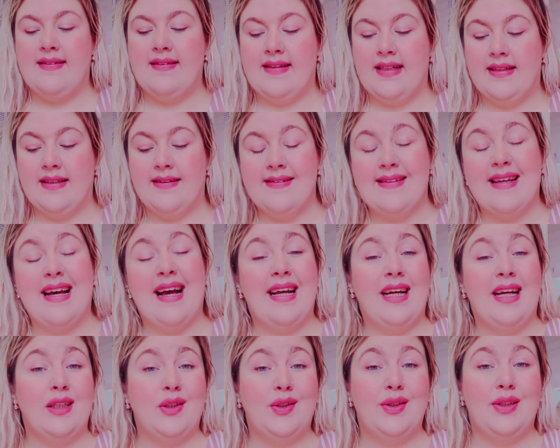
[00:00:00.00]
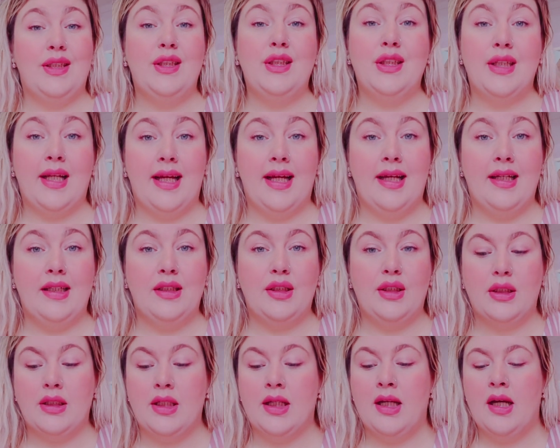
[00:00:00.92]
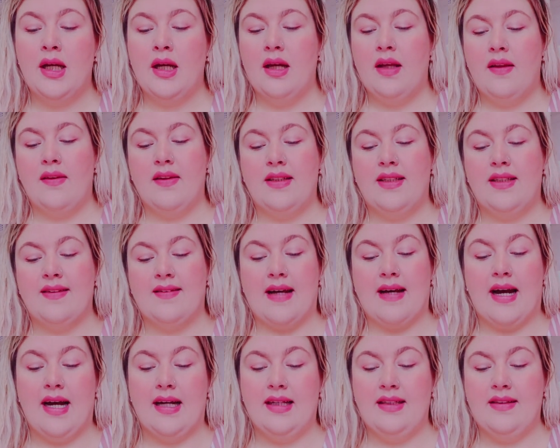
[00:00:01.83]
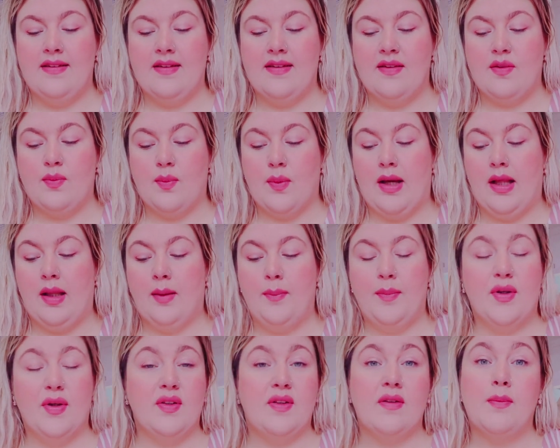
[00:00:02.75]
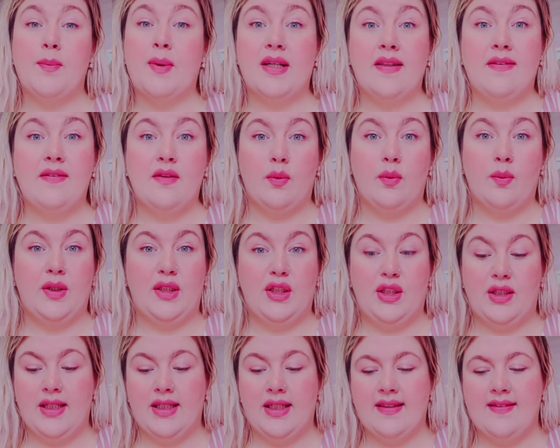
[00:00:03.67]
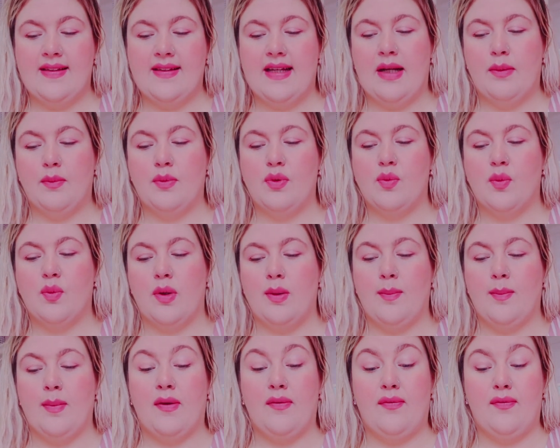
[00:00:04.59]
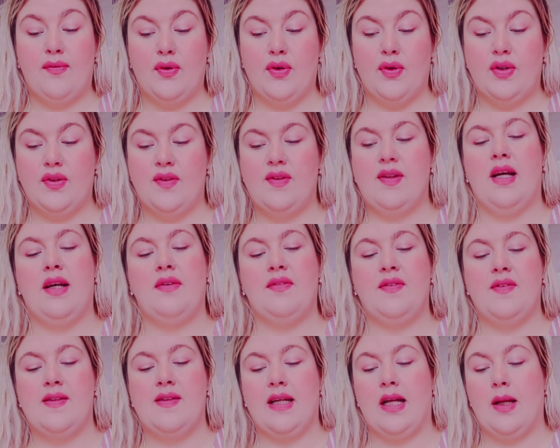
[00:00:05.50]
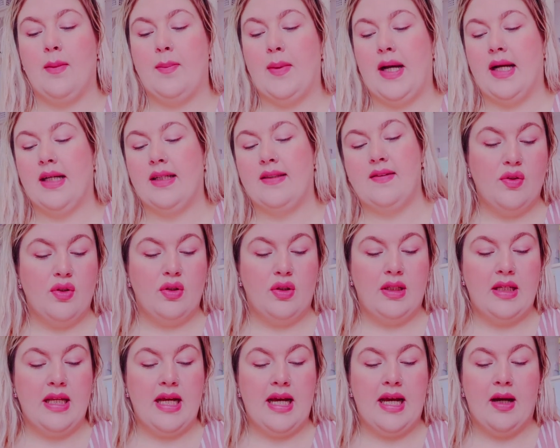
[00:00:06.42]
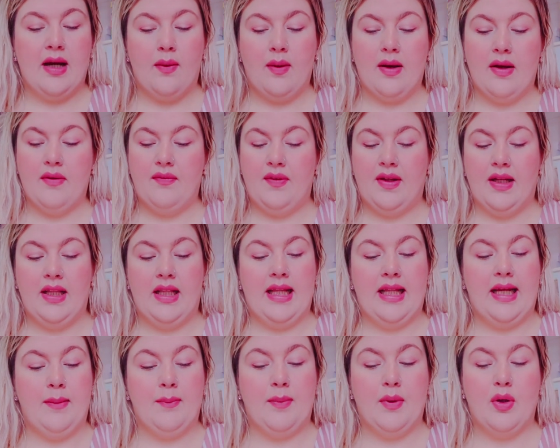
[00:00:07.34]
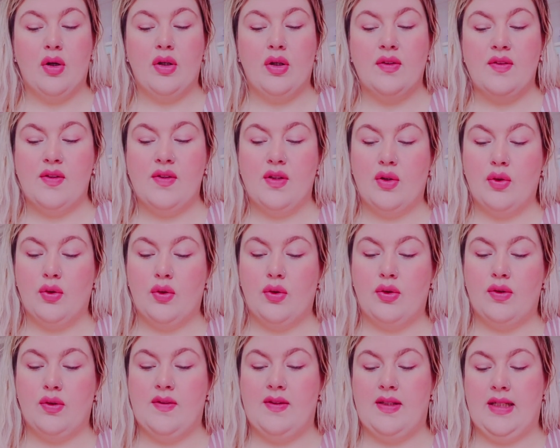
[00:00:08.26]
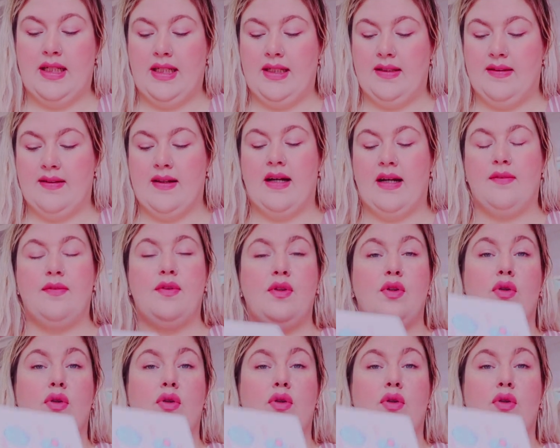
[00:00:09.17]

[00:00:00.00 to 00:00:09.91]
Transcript: sticker set. I actually changed the designs as well, because the pastel witch sticker set was one of my first ever sticker packs. So now I feel like, because the ghosties have